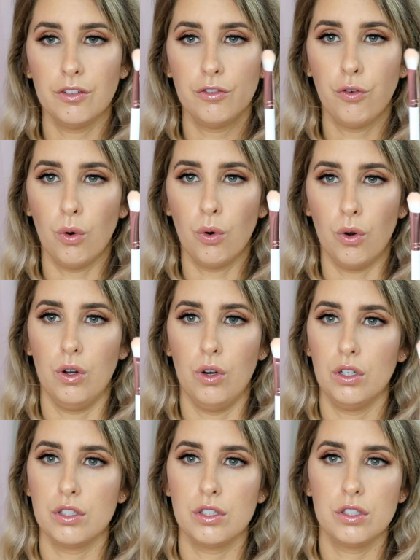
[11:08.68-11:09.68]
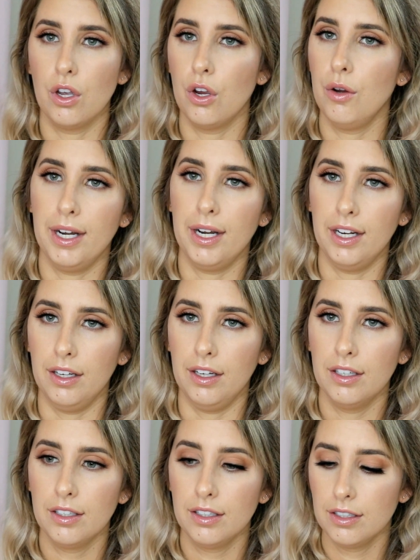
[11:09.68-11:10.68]
for so
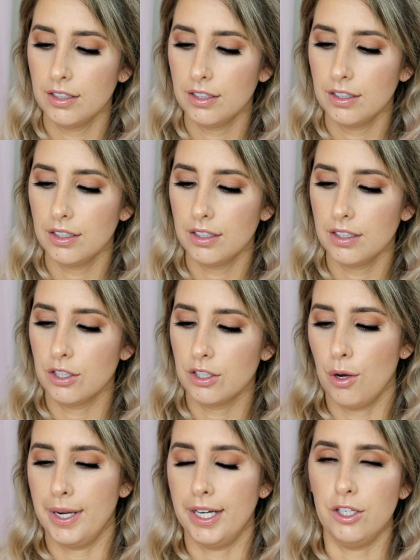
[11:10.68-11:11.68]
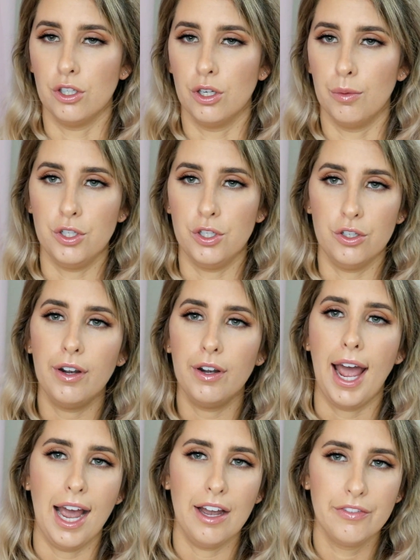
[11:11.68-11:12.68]
many jobs. You don't
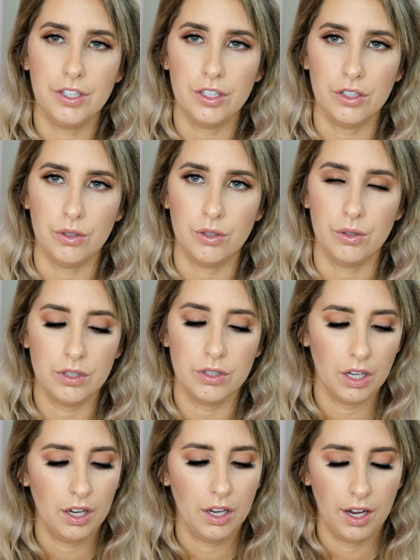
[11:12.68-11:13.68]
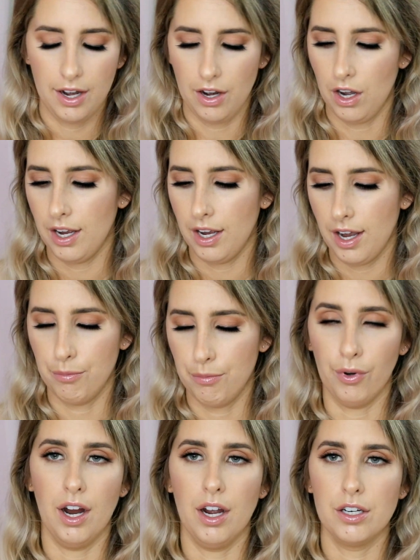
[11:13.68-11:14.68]
have to use a
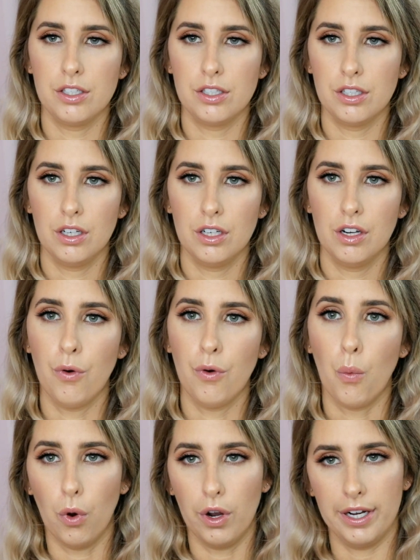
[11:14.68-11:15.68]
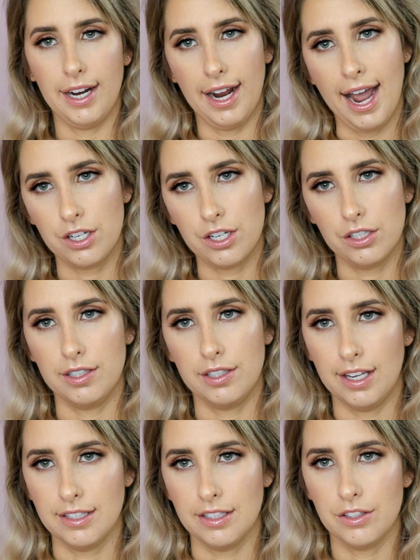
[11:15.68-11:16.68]
brush for what it actually
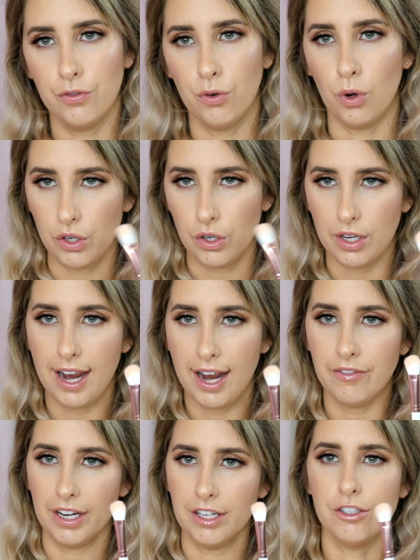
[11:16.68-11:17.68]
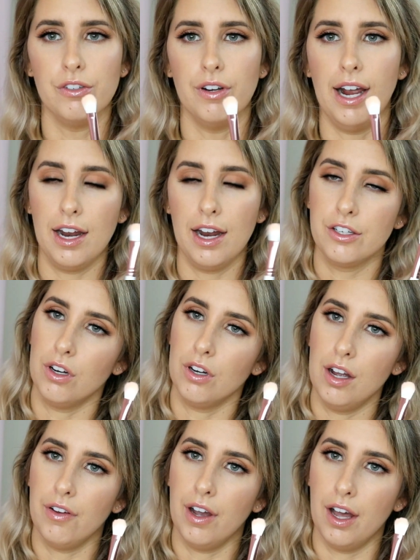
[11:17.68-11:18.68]
says it's for. You can venture out and
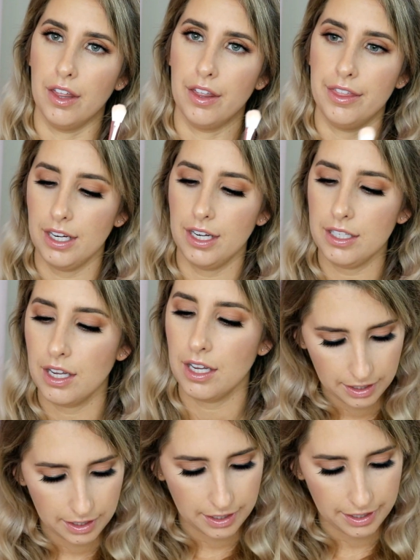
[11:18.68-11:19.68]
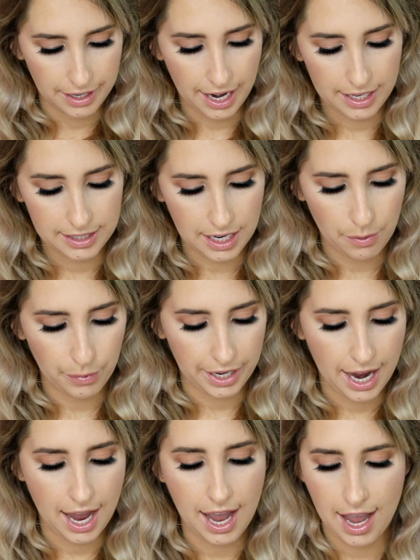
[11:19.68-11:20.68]
try it for other things. Next up we
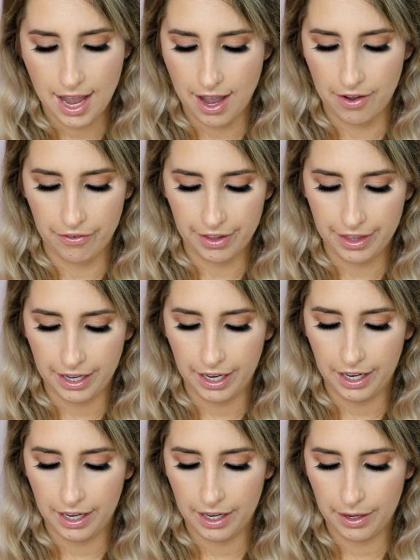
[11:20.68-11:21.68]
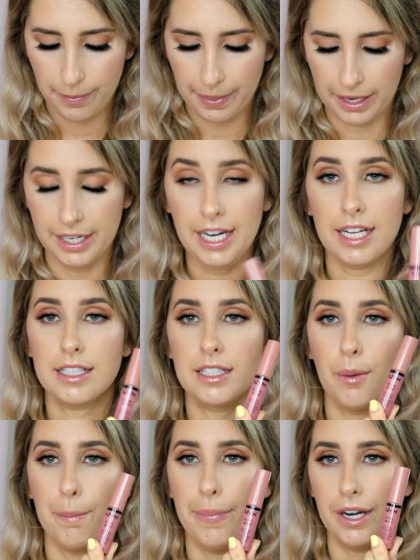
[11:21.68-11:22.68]
have the NYX
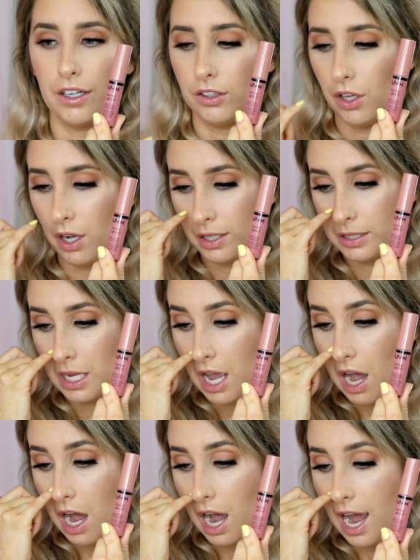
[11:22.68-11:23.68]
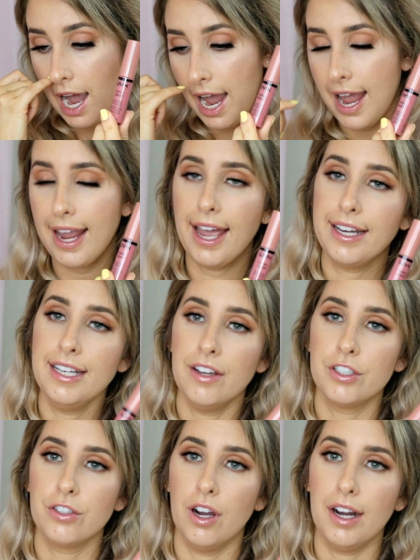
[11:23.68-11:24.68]
Butter Gloss. I had
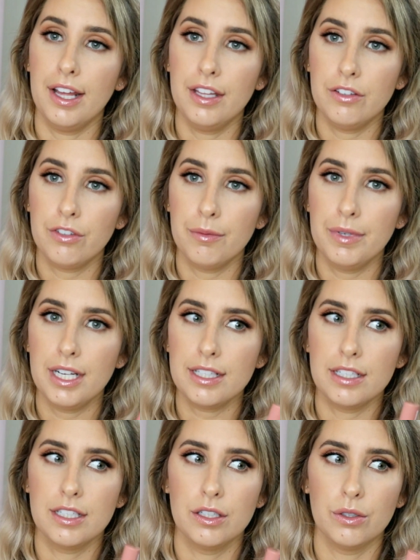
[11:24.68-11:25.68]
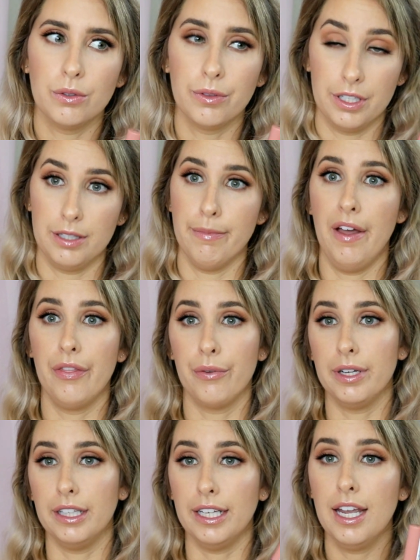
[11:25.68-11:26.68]
never tried anything from NYX until this month,
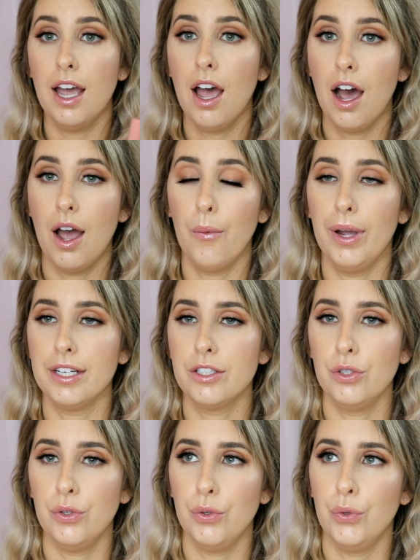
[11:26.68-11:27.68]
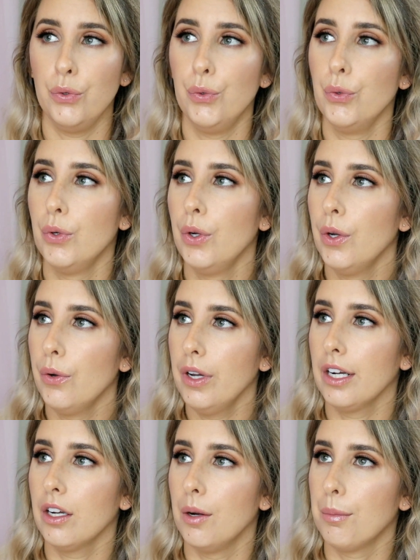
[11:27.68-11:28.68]
really. I went to, where'd
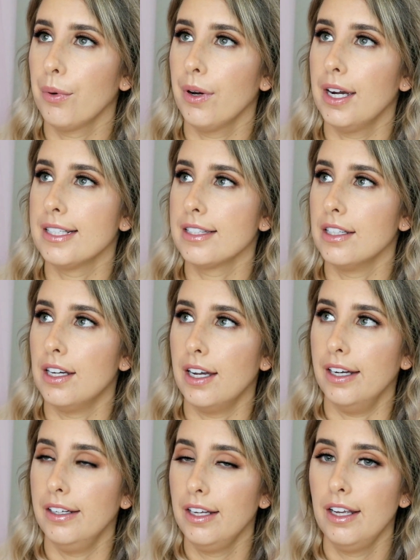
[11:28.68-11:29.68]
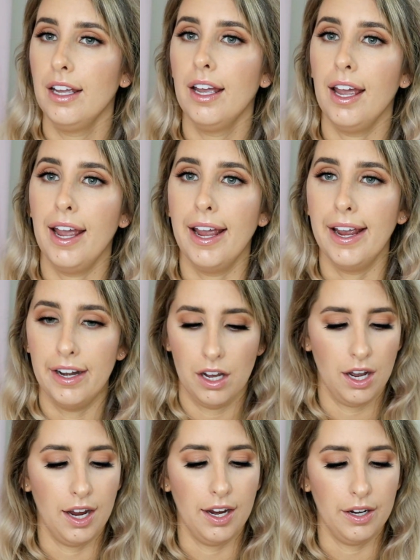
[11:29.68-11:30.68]
I go, Priceline, and
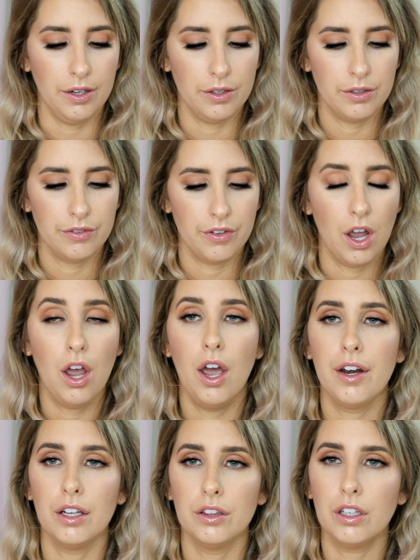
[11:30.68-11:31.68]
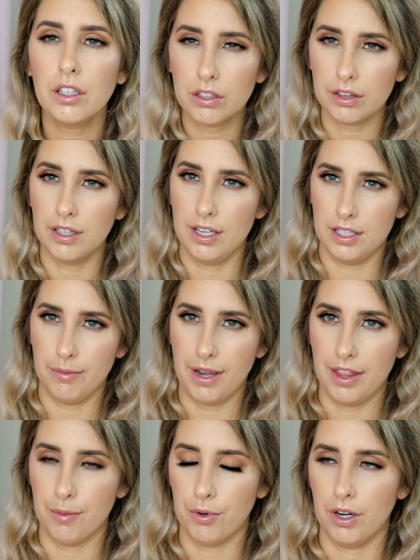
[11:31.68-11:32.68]
I heard a lot of good things
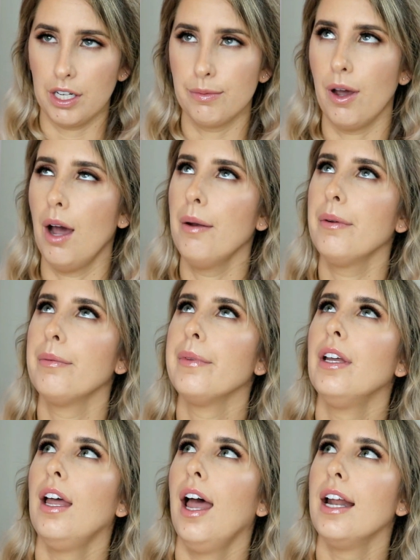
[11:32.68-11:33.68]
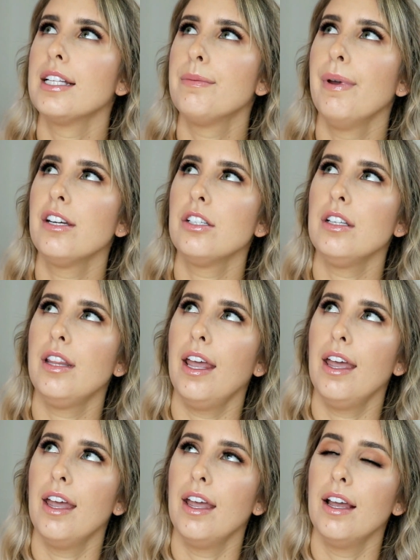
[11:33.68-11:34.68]
about their products, but and especially
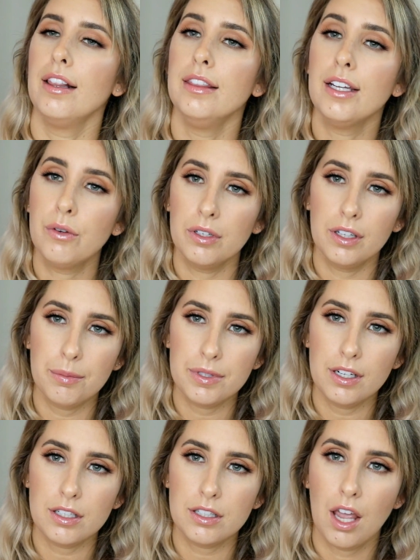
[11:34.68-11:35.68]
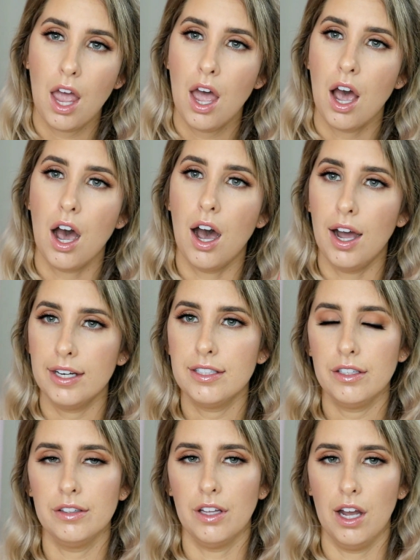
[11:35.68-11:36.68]
their liquid lipsticks. I
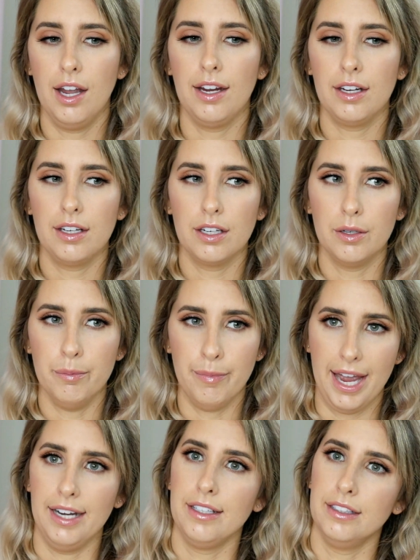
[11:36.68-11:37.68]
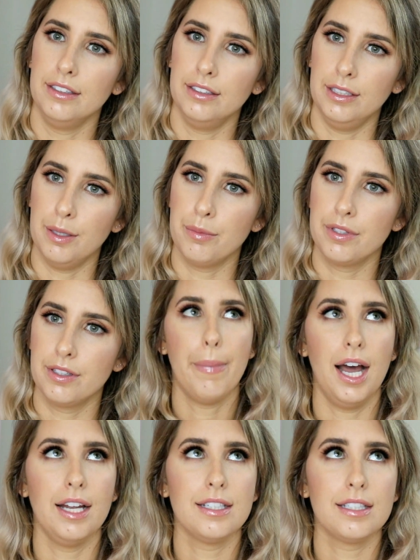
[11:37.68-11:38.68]
don't like matte lips,
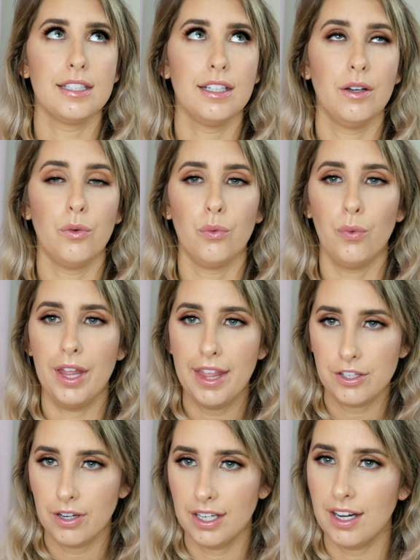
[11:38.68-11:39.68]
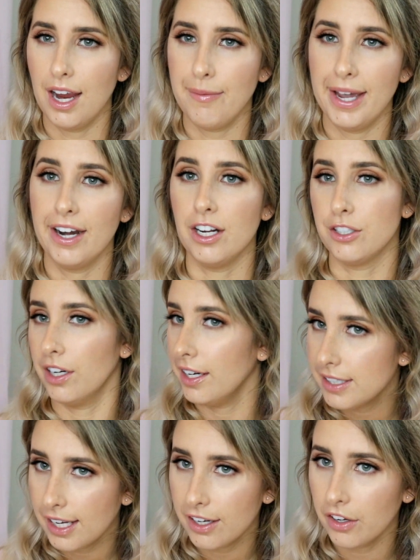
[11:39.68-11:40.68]
but when that trend came out, I tried
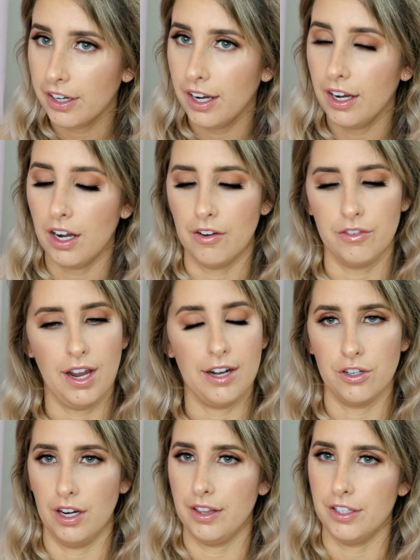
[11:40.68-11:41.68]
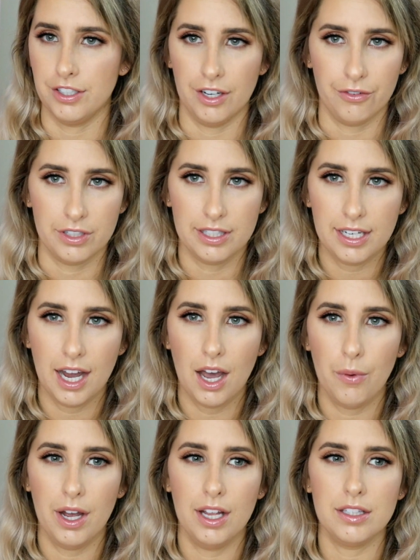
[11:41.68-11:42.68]
to get on it. I've tried the Jeffree Star
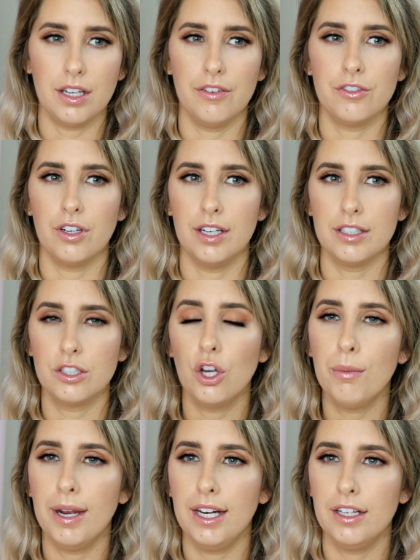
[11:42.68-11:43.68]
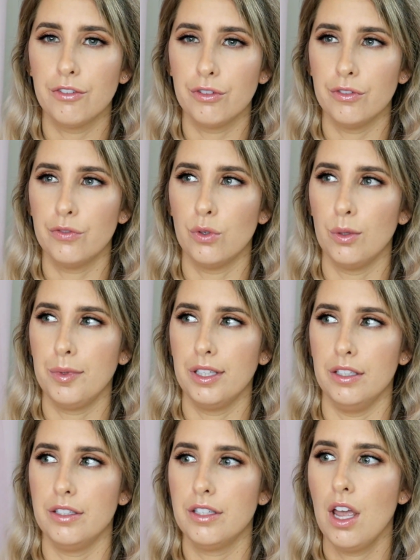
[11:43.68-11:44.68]
ones. I've tried so many different
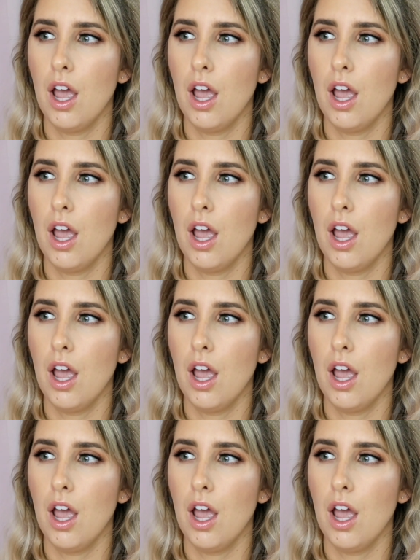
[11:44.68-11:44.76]
formulas